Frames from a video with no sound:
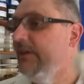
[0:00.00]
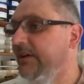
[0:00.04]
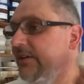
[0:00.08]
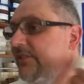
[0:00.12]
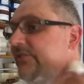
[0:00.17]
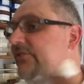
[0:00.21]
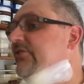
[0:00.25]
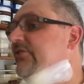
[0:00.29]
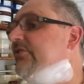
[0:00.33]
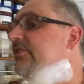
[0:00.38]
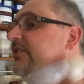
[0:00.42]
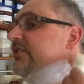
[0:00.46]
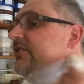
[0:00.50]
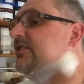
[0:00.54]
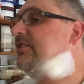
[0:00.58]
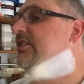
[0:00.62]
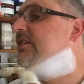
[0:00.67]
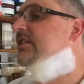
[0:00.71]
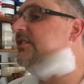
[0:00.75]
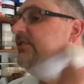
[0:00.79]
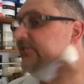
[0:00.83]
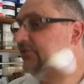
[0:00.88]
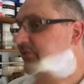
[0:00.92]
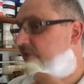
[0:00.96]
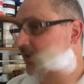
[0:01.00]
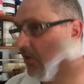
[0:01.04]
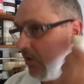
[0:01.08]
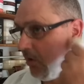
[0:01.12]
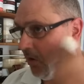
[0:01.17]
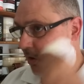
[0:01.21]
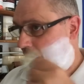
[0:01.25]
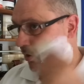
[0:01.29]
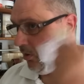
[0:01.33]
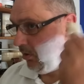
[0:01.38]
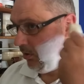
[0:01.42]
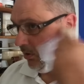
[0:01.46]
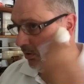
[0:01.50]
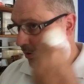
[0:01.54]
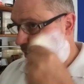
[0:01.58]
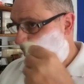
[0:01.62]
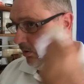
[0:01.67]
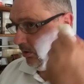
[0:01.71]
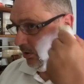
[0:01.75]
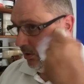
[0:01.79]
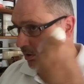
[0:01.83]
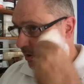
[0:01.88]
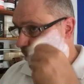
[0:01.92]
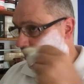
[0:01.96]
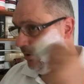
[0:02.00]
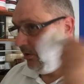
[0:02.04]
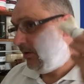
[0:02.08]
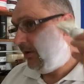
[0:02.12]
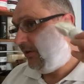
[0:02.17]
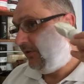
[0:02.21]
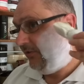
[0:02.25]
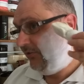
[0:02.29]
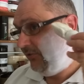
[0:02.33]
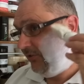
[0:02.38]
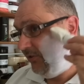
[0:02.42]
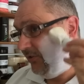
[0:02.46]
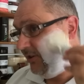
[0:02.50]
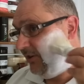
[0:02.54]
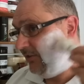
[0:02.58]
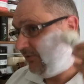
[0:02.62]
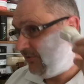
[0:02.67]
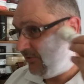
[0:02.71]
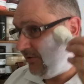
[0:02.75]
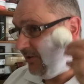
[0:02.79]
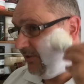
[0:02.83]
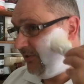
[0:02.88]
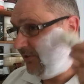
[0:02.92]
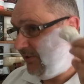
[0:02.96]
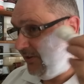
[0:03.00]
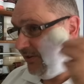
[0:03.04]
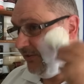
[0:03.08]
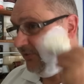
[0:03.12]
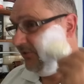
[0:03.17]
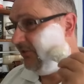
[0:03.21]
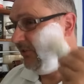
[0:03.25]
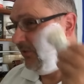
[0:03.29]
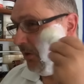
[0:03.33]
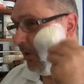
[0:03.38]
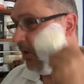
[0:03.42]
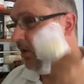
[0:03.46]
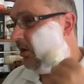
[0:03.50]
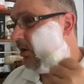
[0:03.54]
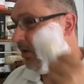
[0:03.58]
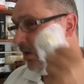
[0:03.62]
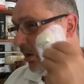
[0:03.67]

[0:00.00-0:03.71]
that's so close. I had 2 days growth there too.